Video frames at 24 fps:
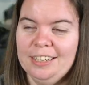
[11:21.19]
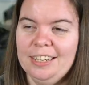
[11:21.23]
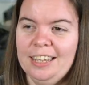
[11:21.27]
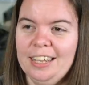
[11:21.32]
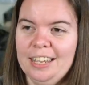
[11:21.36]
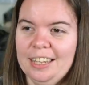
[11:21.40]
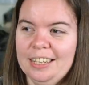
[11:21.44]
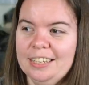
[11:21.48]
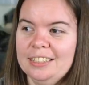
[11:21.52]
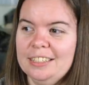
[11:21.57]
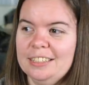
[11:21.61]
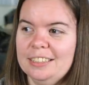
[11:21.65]

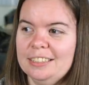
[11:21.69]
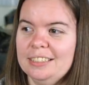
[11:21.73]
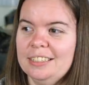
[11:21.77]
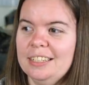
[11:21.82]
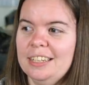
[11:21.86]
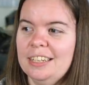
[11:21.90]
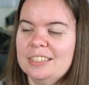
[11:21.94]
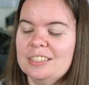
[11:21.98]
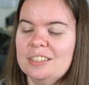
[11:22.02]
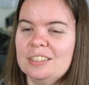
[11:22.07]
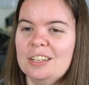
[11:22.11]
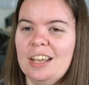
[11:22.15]
And
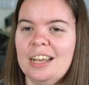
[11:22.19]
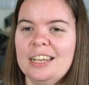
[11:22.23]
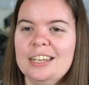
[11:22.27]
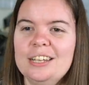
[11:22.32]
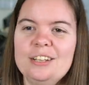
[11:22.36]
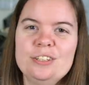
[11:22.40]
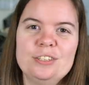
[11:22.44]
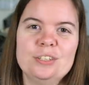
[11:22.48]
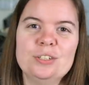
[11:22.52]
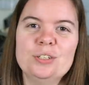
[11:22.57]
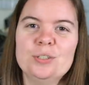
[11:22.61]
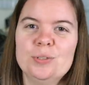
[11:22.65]
it's a lot
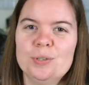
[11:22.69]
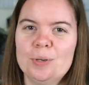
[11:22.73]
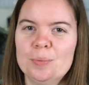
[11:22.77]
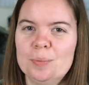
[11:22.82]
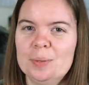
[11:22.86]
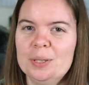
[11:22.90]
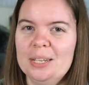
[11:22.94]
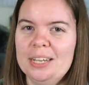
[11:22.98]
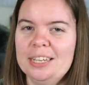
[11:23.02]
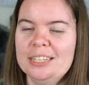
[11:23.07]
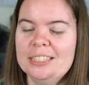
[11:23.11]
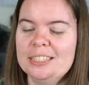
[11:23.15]
easier to
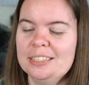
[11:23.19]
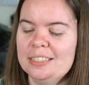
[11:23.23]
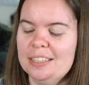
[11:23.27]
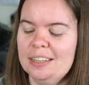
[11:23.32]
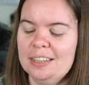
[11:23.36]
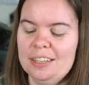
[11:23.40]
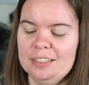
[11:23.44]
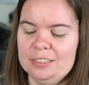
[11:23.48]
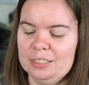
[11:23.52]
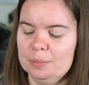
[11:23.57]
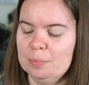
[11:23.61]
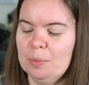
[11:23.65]
replace
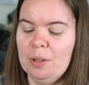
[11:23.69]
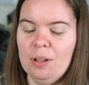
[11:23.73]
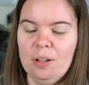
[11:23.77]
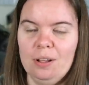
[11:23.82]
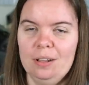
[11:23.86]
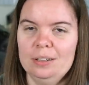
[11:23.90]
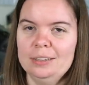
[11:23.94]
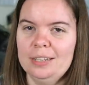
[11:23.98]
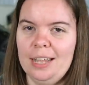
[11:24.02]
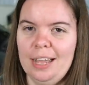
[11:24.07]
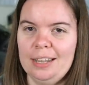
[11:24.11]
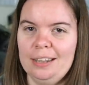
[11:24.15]
a
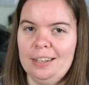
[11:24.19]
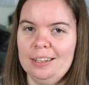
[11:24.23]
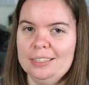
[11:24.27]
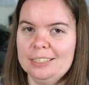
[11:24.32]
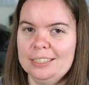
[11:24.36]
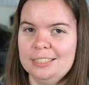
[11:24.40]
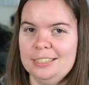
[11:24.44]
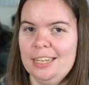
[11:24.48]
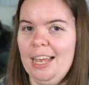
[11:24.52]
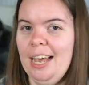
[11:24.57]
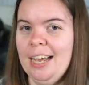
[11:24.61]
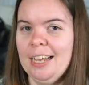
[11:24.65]
small nylon
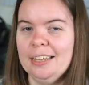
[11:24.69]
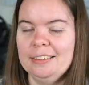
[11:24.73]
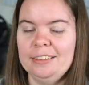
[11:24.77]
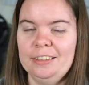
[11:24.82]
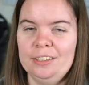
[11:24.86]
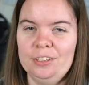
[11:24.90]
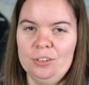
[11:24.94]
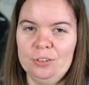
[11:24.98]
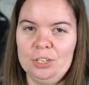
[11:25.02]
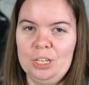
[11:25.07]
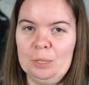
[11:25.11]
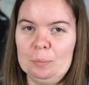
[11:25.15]
sack
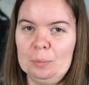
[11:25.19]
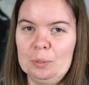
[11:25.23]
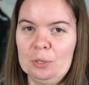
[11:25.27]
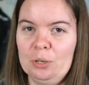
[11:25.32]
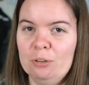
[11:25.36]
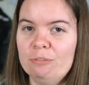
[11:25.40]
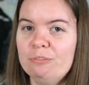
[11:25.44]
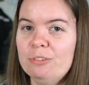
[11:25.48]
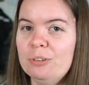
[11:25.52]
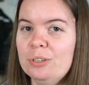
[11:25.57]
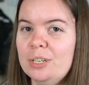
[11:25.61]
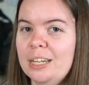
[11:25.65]
that you're keeping
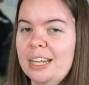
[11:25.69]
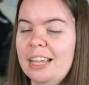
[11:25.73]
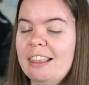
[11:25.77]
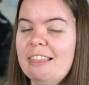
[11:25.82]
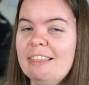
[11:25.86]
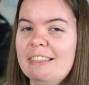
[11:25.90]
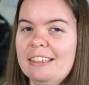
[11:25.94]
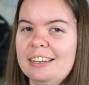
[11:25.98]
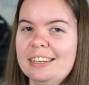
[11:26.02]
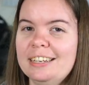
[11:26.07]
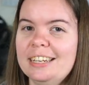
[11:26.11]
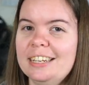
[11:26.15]
your food
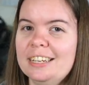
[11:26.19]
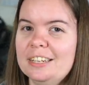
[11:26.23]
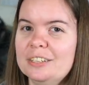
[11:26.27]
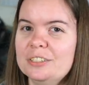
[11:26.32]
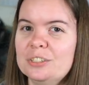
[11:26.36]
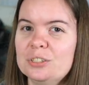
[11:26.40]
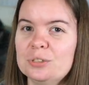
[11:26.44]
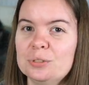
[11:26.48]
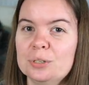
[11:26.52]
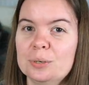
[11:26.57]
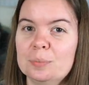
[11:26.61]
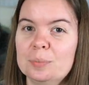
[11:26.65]
in than it
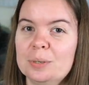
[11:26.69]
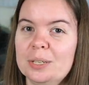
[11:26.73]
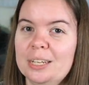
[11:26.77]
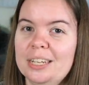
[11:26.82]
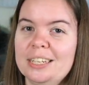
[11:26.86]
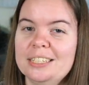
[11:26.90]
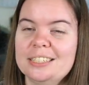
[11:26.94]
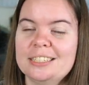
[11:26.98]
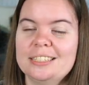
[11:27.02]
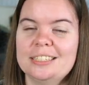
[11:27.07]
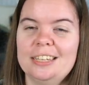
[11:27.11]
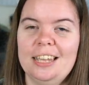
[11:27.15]
is to
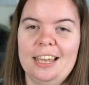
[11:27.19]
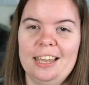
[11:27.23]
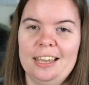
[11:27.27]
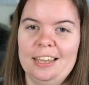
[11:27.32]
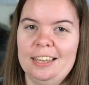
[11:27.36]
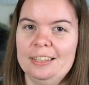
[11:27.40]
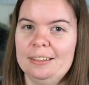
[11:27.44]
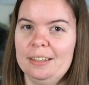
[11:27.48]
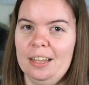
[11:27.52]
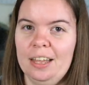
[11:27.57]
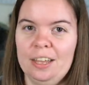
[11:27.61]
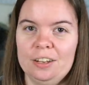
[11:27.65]
replace
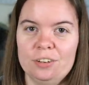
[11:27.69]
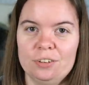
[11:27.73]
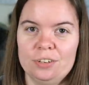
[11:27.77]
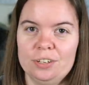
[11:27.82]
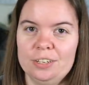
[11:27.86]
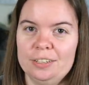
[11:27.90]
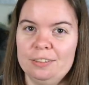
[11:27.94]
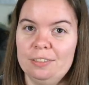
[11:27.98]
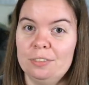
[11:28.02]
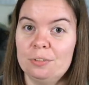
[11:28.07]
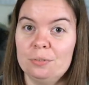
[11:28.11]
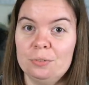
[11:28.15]
a
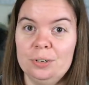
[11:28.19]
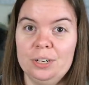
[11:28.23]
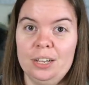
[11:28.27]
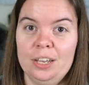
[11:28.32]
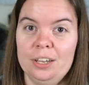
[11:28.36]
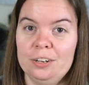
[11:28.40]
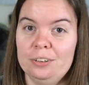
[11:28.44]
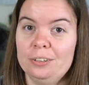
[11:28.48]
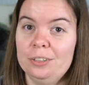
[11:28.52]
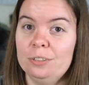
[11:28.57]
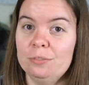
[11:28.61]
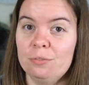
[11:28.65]
$100,
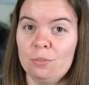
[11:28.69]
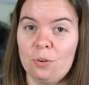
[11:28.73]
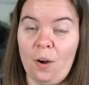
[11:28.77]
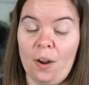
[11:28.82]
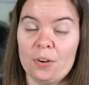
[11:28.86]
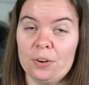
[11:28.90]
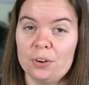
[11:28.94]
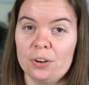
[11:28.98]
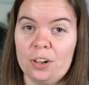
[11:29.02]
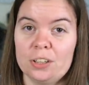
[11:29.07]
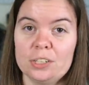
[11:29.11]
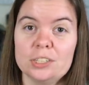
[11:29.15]
$300,
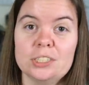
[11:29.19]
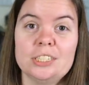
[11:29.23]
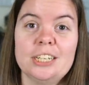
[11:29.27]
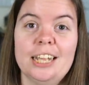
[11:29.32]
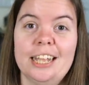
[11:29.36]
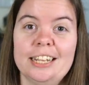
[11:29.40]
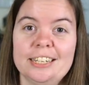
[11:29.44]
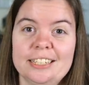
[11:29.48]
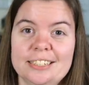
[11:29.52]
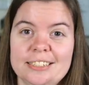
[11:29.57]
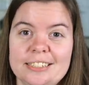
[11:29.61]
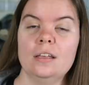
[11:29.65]
$400
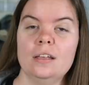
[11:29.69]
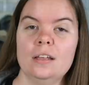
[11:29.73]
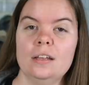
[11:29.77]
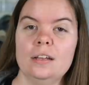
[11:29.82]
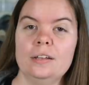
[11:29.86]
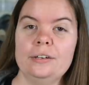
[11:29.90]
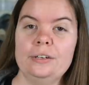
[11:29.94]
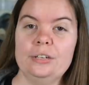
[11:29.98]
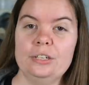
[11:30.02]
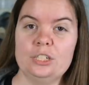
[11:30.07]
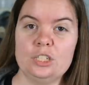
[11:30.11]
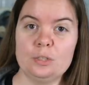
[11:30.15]
tent.
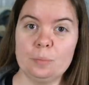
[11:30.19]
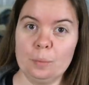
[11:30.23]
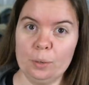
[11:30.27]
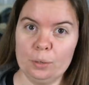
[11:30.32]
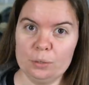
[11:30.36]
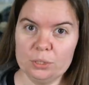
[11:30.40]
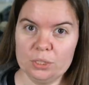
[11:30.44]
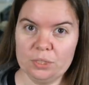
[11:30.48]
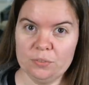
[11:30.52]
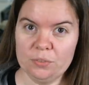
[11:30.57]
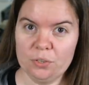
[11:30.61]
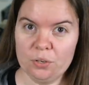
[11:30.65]

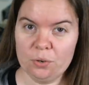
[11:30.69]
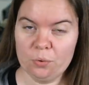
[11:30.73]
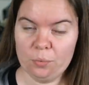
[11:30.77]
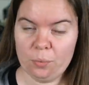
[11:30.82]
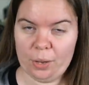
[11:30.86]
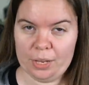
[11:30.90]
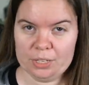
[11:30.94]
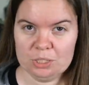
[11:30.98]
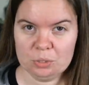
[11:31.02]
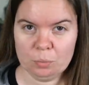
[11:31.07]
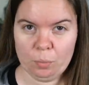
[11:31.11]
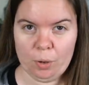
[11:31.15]
Dispose of your
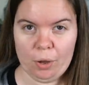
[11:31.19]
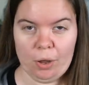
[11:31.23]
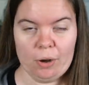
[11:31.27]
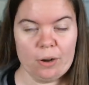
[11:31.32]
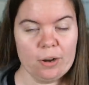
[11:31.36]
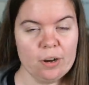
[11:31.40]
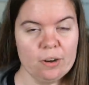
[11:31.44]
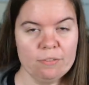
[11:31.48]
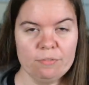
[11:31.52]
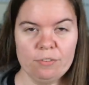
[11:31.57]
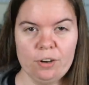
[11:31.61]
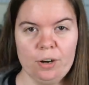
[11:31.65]

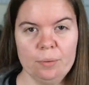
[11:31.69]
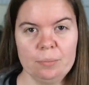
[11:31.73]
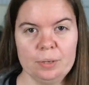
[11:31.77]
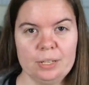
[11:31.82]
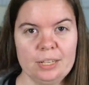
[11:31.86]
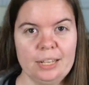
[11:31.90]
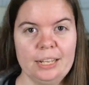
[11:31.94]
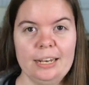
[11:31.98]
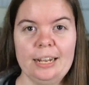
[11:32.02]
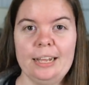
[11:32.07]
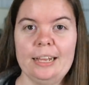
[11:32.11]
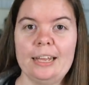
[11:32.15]
wastewater from
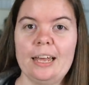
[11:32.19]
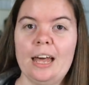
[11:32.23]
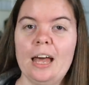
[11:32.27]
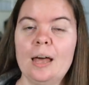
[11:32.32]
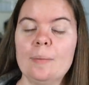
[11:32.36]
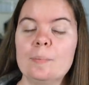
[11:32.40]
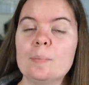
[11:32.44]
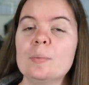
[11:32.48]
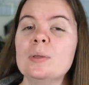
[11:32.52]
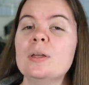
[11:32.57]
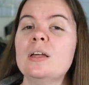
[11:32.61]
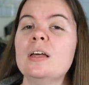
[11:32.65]
cleaning
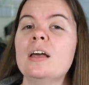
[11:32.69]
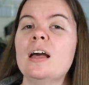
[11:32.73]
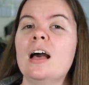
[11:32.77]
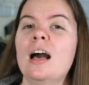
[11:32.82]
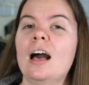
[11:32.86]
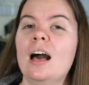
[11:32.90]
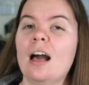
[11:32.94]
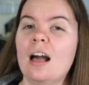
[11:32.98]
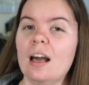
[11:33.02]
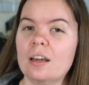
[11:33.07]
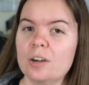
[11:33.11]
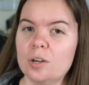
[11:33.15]
up
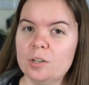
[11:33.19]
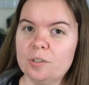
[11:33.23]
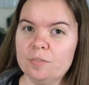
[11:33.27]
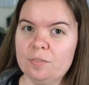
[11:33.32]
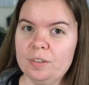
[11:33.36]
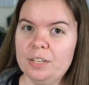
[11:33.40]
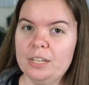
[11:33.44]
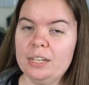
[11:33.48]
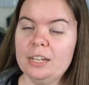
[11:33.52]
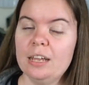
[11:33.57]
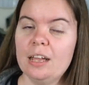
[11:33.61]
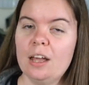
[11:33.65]
100
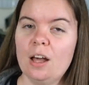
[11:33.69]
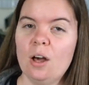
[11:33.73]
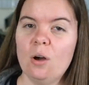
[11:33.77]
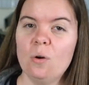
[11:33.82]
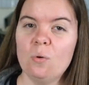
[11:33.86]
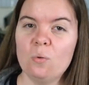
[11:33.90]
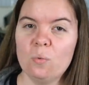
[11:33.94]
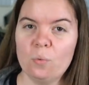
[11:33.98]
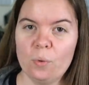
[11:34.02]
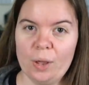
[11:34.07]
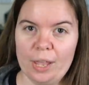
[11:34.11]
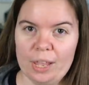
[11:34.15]
feet
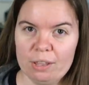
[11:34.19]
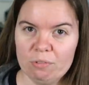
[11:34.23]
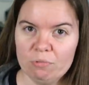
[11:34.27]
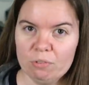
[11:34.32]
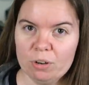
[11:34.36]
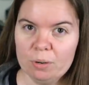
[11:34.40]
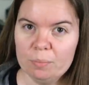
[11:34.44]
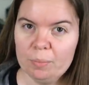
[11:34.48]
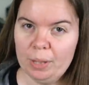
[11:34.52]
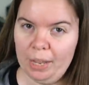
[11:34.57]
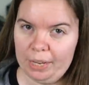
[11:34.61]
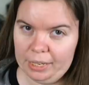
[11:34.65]
away
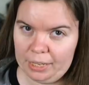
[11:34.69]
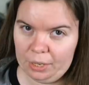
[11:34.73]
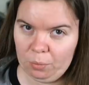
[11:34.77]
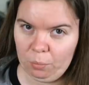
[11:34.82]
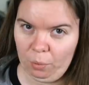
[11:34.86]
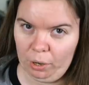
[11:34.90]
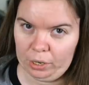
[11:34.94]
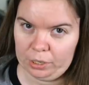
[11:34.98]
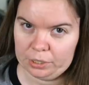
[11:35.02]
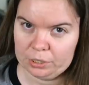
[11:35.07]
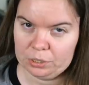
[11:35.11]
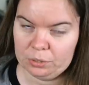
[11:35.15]
from any
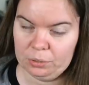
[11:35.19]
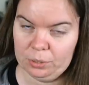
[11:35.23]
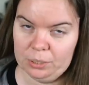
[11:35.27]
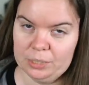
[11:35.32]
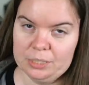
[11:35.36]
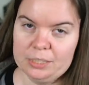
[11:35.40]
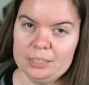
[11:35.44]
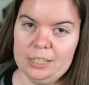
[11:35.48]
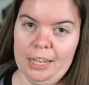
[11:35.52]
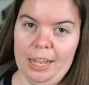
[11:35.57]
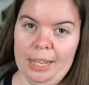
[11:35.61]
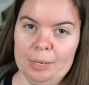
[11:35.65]
water
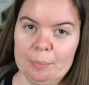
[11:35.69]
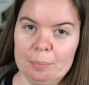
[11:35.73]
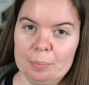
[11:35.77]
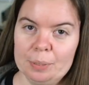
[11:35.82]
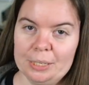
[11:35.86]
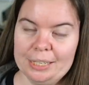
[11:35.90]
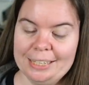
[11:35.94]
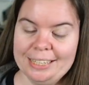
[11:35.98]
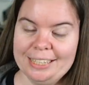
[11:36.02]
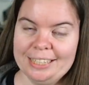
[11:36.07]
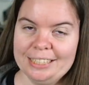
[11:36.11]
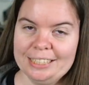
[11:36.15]
source. And
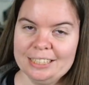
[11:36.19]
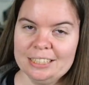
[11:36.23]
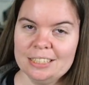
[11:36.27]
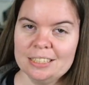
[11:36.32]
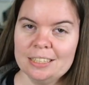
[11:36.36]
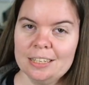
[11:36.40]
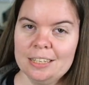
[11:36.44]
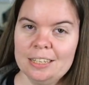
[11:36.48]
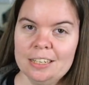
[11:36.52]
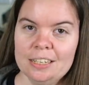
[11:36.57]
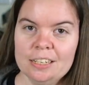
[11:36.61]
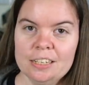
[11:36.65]

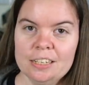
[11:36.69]
please